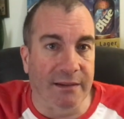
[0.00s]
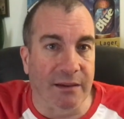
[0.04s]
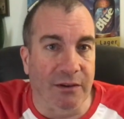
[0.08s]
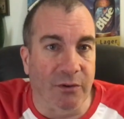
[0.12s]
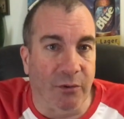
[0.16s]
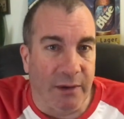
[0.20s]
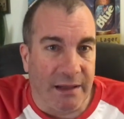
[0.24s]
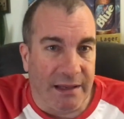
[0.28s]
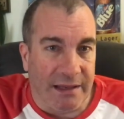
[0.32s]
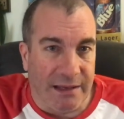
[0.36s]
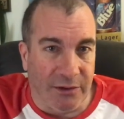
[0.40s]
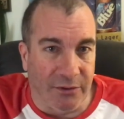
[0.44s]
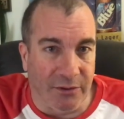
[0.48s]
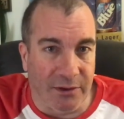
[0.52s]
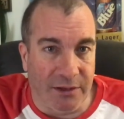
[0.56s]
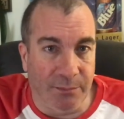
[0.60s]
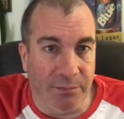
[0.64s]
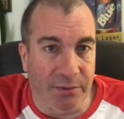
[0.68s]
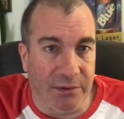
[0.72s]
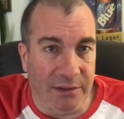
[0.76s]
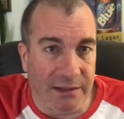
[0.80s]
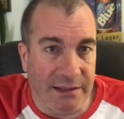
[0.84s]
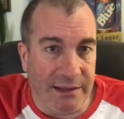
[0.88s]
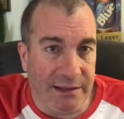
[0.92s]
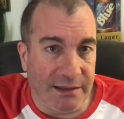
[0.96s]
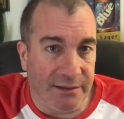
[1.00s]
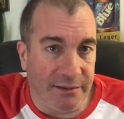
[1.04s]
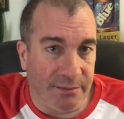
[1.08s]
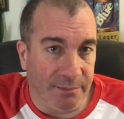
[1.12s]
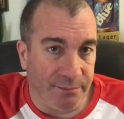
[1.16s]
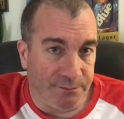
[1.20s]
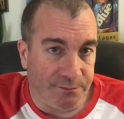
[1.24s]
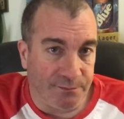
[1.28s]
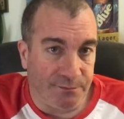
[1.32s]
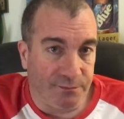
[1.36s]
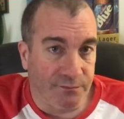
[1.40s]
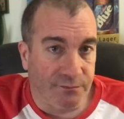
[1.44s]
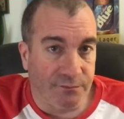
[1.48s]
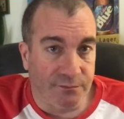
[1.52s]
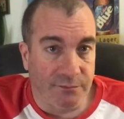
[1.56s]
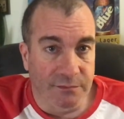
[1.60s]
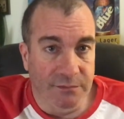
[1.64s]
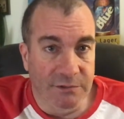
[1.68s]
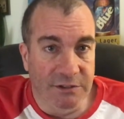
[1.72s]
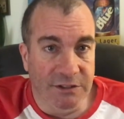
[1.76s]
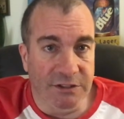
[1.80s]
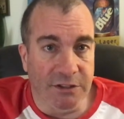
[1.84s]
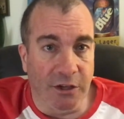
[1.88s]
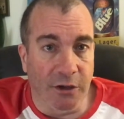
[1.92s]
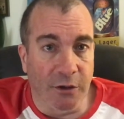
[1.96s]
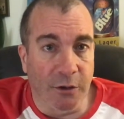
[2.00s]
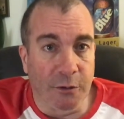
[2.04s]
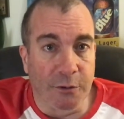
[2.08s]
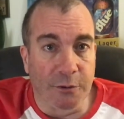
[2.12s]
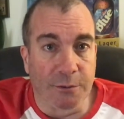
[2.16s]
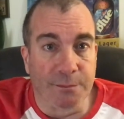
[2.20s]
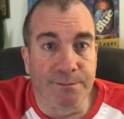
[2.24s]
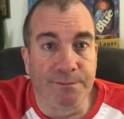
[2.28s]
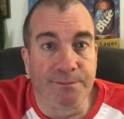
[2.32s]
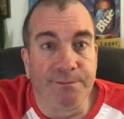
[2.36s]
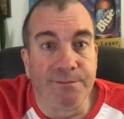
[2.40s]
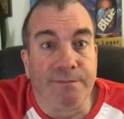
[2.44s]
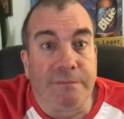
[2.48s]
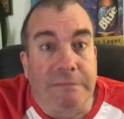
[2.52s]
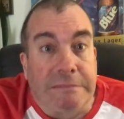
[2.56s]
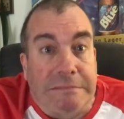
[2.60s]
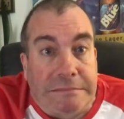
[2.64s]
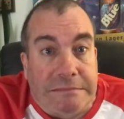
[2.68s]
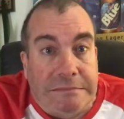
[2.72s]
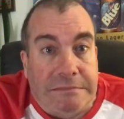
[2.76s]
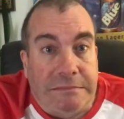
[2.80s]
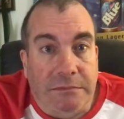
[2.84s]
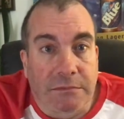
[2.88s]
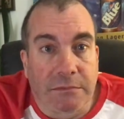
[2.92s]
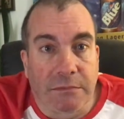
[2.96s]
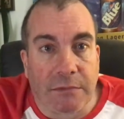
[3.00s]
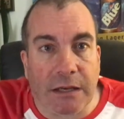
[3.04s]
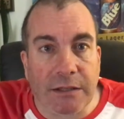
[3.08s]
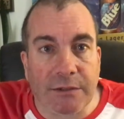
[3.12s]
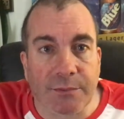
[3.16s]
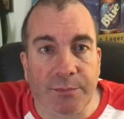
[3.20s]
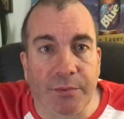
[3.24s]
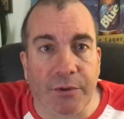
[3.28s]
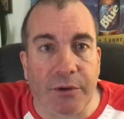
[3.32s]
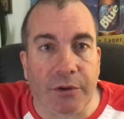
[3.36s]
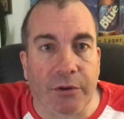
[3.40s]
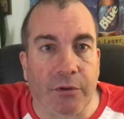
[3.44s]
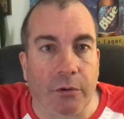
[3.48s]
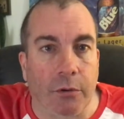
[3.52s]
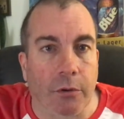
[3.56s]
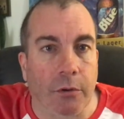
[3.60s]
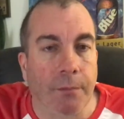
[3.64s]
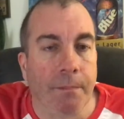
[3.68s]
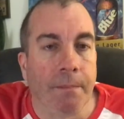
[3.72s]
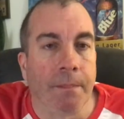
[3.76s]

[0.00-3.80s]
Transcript: You don't hear any planes, so that's pretty cool.